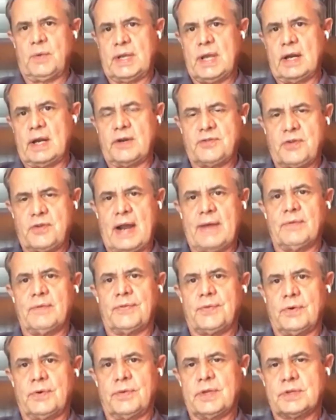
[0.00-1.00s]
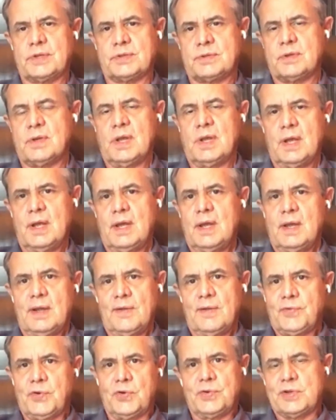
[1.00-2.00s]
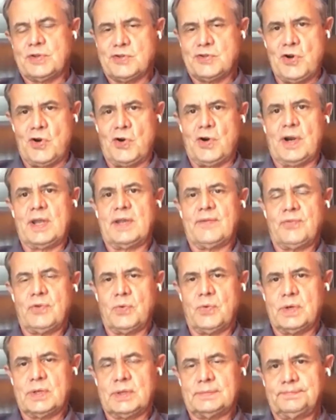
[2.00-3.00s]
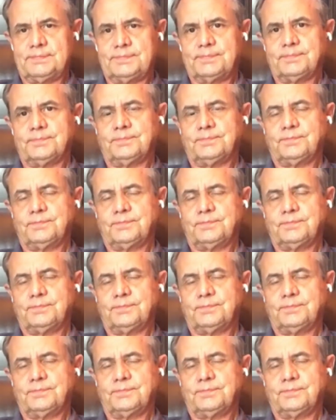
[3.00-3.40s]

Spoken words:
we kind of traveled through this journey, if you will.